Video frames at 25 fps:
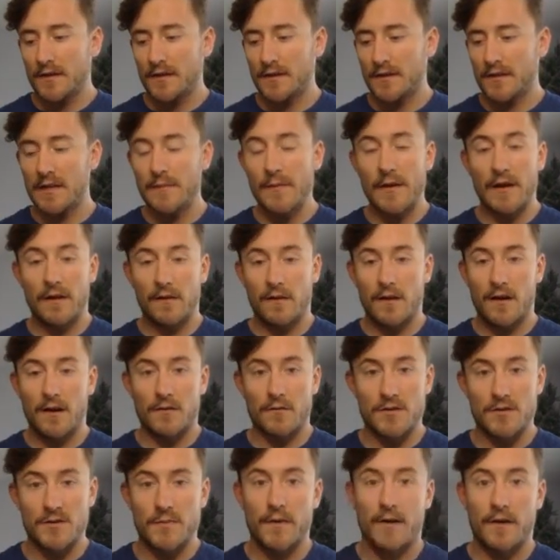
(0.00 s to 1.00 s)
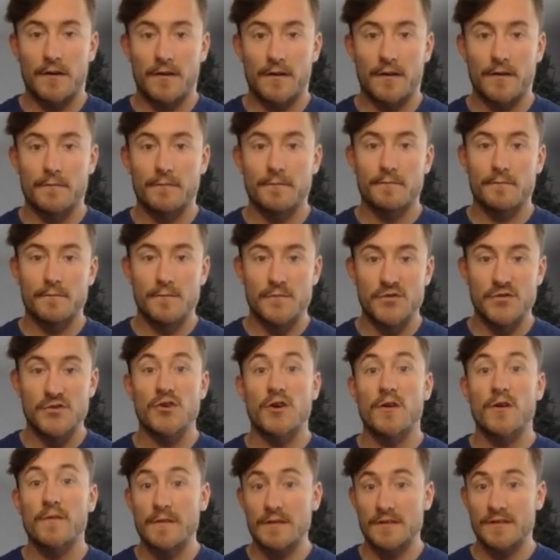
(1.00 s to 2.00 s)
email autoresponder
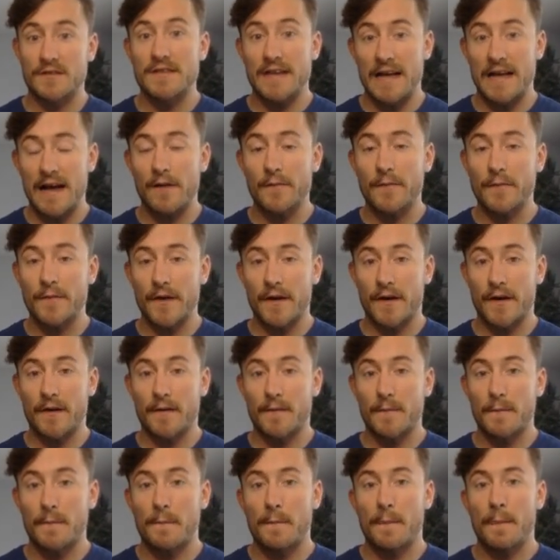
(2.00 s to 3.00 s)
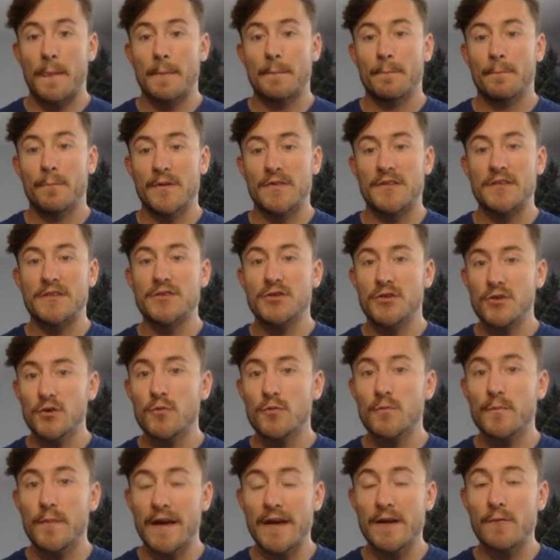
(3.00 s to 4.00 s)
services out there, but the two
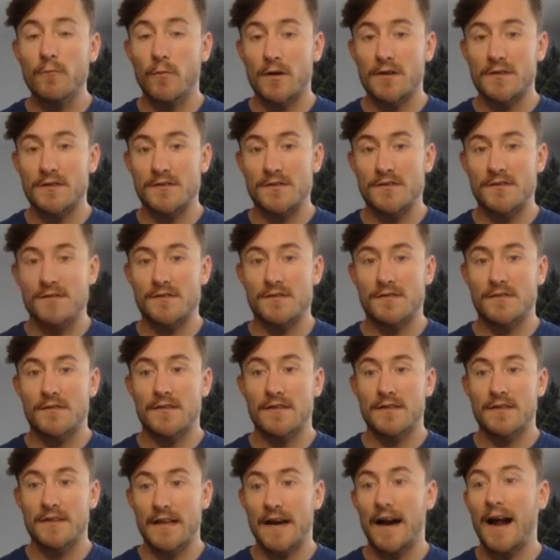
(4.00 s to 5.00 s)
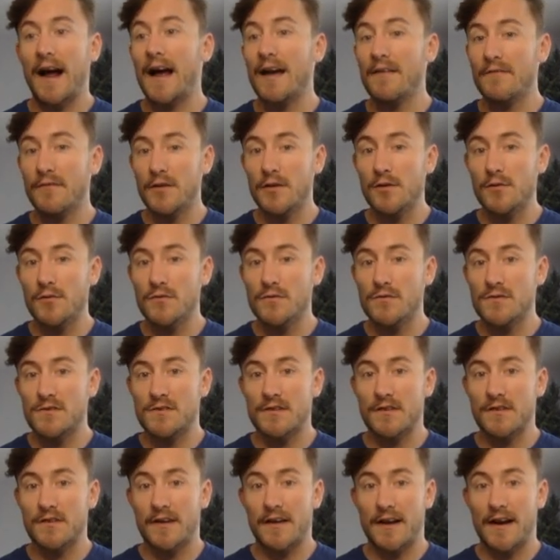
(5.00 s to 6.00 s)
main ones that I've
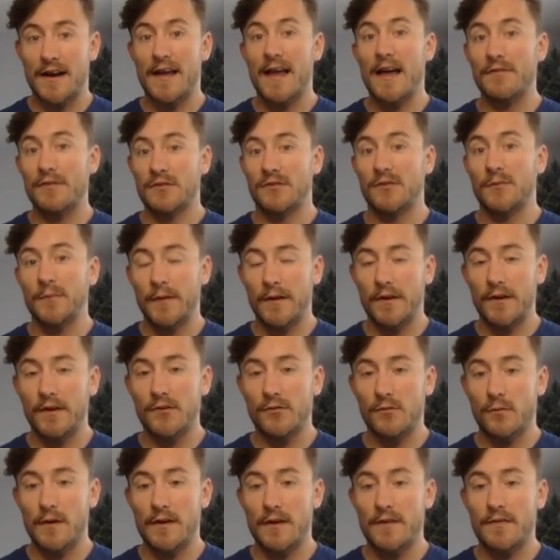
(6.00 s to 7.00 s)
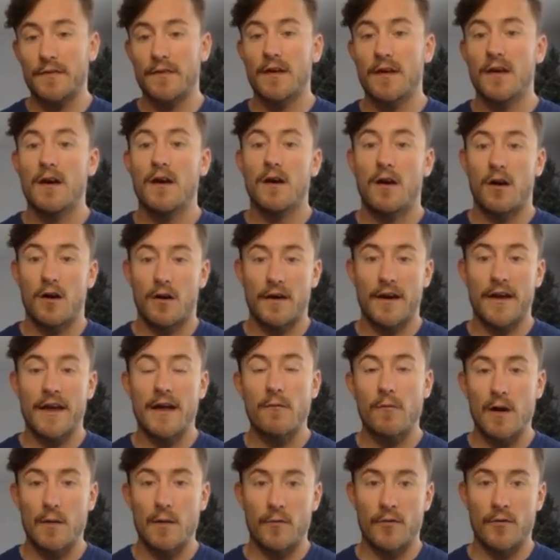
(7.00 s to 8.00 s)
used and I have experience with are
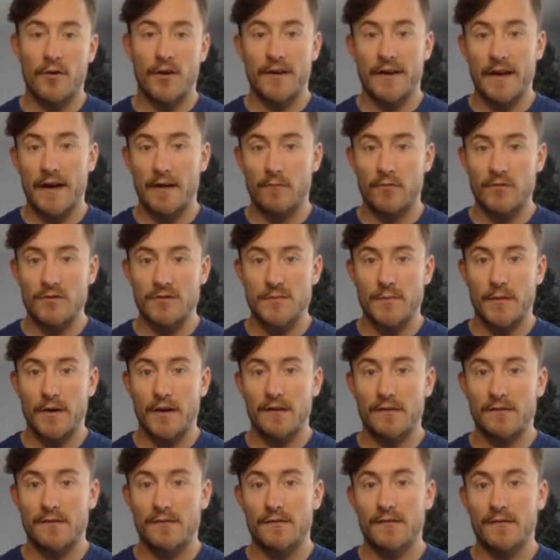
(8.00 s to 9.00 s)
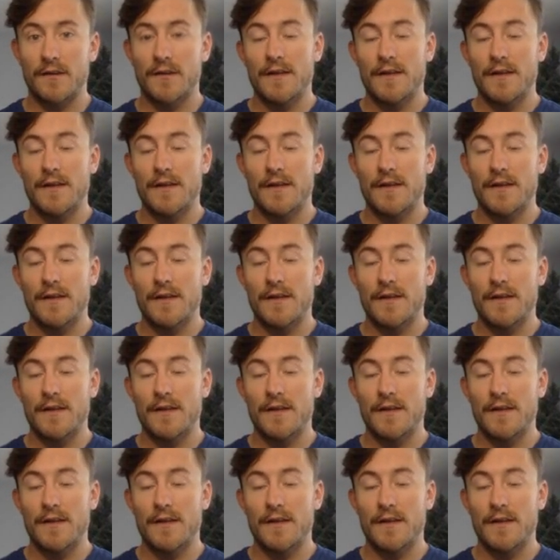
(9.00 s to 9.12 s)
Aweber and GetResponse.